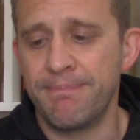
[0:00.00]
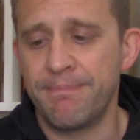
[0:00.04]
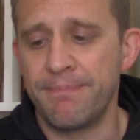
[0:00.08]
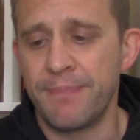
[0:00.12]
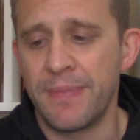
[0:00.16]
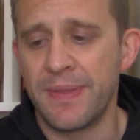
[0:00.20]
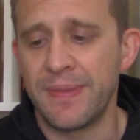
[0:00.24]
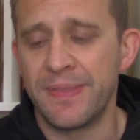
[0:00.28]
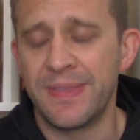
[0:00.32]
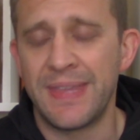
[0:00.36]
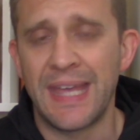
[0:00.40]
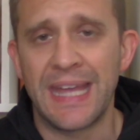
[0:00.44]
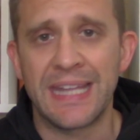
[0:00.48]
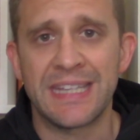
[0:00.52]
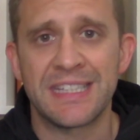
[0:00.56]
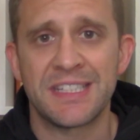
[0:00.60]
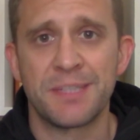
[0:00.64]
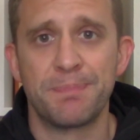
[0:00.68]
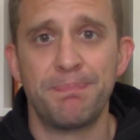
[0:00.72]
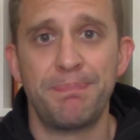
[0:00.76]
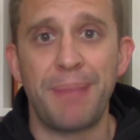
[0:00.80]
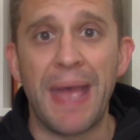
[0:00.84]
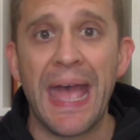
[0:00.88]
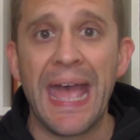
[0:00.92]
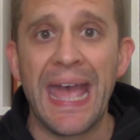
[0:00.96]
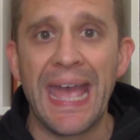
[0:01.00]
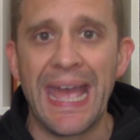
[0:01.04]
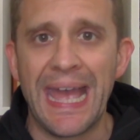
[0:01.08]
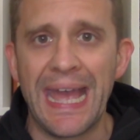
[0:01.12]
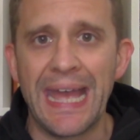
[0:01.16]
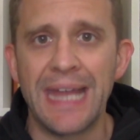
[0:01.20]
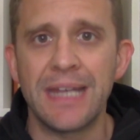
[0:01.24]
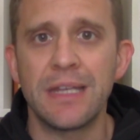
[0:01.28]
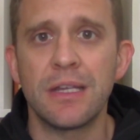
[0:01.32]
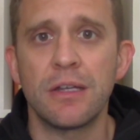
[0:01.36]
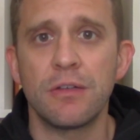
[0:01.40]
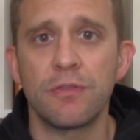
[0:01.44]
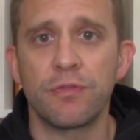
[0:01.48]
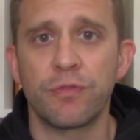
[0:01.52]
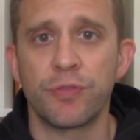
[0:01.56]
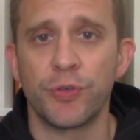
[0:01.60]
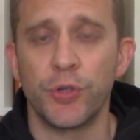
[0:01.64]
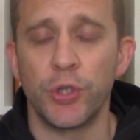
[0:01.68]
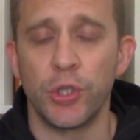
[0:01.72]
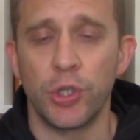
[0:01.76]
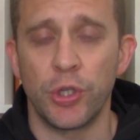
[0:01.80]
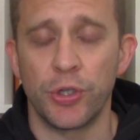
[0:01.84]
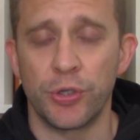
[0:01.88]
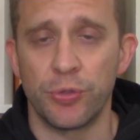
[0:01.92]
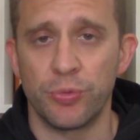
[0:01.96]
That's bad for
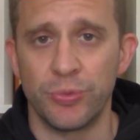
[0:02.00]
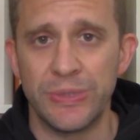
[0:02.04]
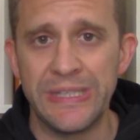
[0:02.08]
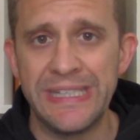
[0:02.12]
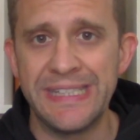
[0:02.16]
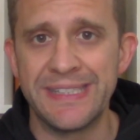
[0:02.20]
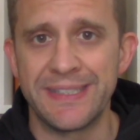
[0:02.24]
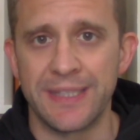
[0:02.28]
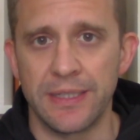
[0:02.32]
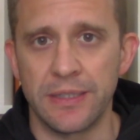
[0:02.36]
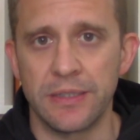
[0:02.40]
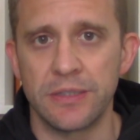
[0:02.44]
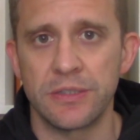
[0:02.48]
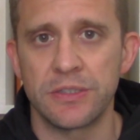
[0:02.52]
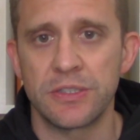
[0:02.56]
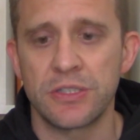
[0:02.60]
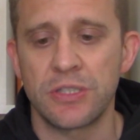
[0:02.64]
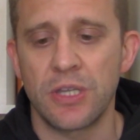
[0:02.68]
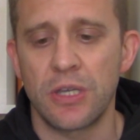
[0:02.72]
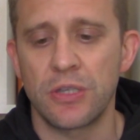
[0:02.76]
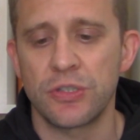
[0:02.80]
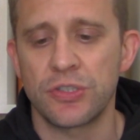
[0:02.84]
a lot of reasons.